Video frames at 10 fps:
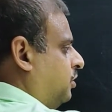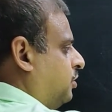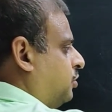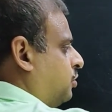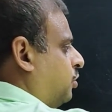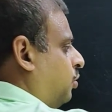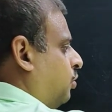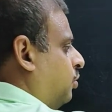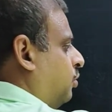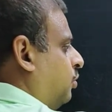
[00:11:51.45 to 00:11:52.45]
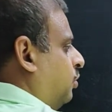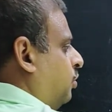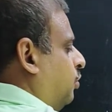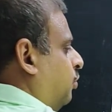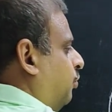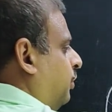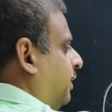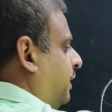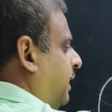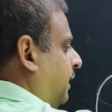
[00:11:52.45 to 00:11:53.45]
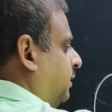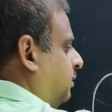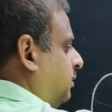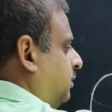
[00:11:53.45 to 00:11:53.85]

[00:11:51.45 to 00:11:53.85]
So we will get